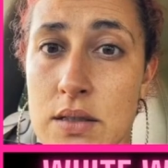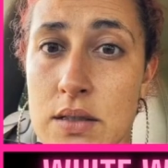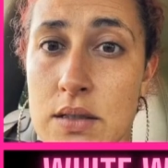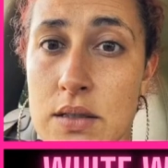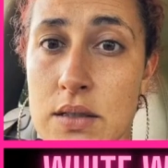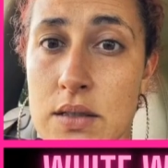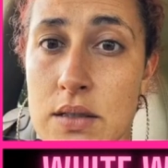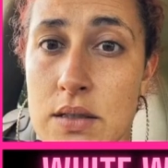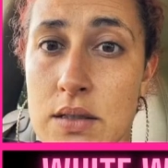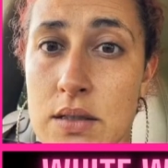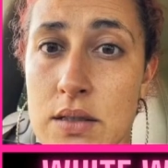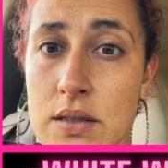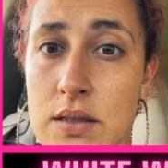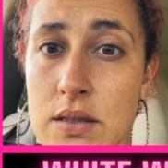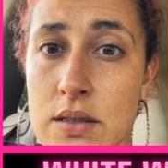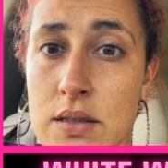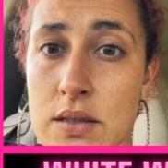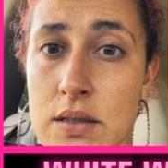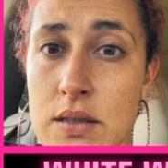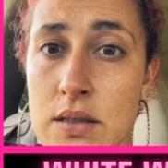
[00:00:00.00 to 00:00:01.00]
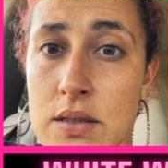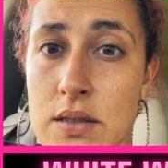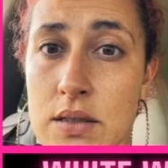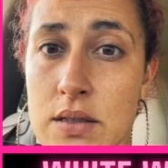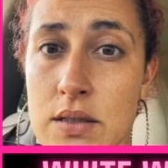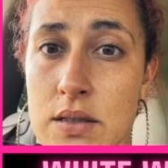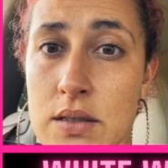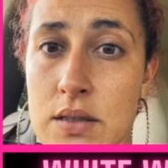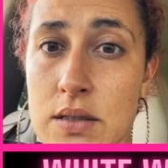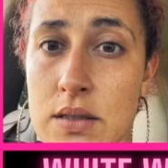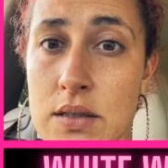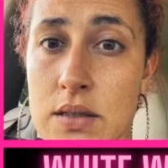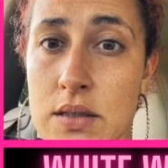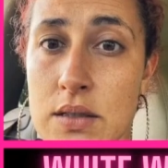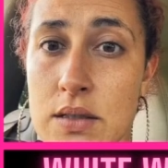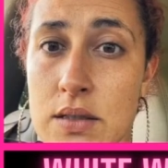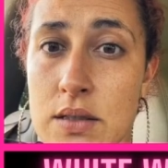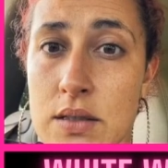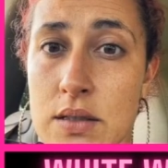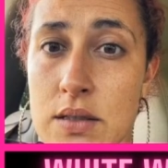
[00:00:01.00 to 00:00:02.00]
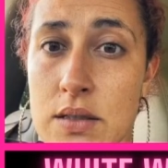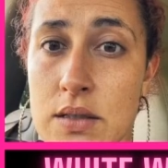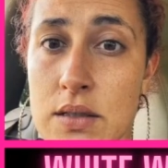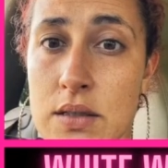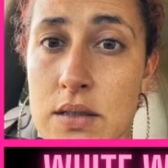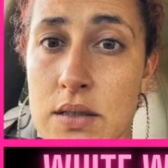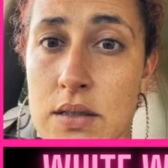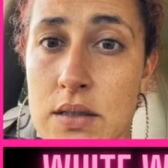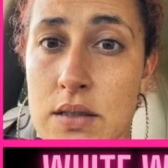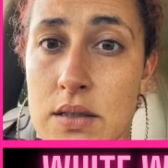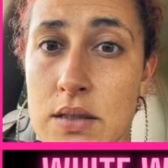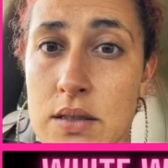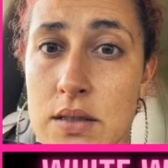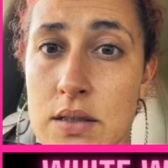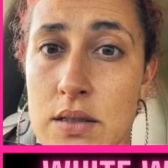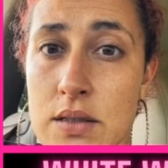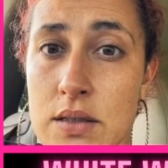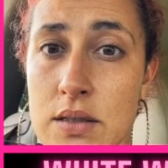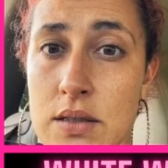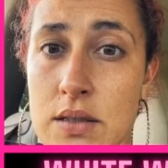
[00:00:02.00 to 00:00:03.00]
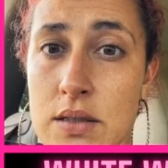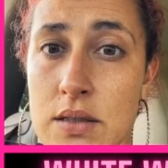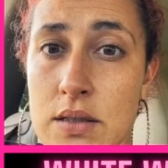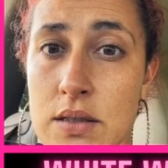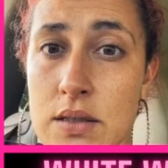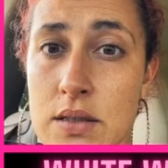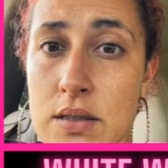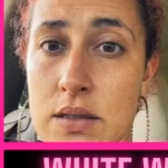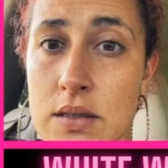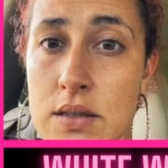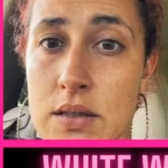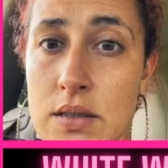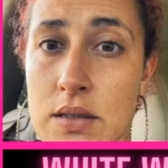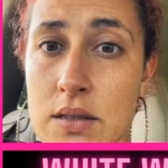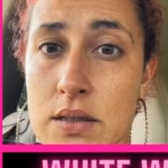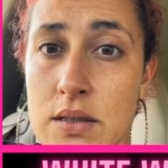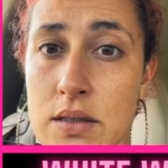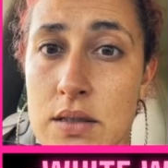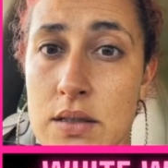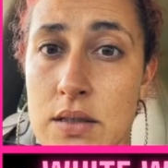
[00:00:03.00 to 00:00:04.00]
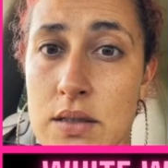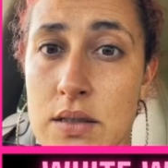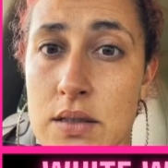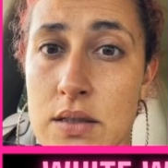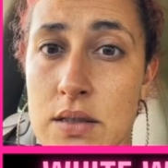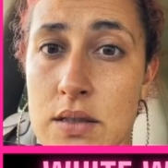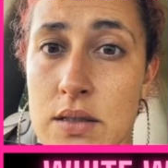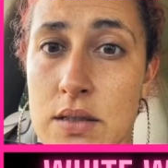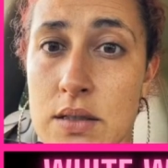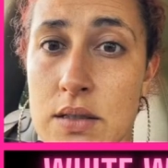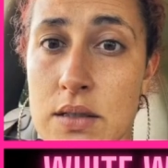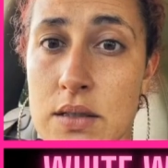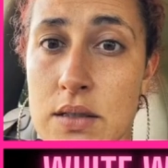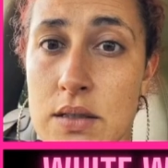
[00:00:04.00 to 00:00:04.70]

The person shown says nothing.